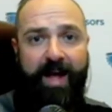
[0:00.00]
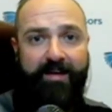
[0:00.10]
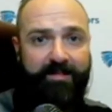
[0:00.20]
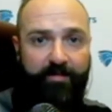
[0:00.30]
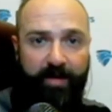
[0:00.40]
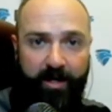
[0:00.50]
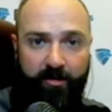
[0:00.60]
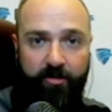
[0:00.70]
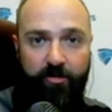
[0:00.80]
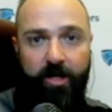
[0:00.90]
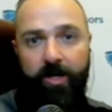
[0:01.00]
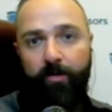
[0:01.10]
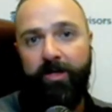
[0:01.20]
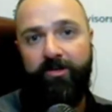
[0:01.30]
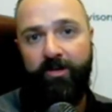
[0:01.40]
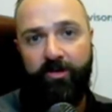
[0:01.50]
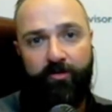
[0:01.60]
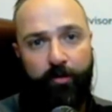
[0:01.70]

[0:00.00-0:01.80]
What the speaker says: tax advantages, retention